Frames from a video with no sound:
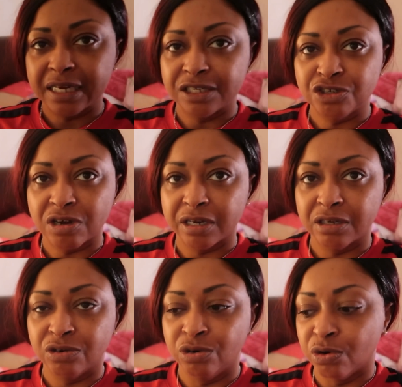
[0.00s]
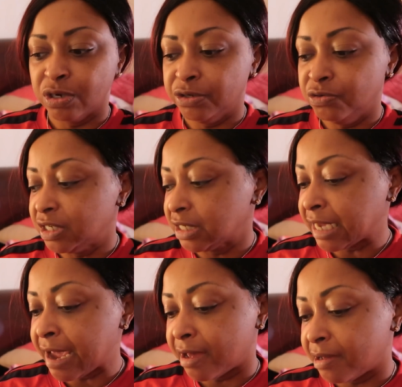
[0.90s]
like it's trying to grow a new
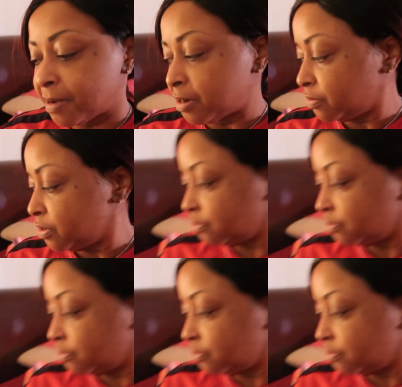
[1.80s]
scab. I don't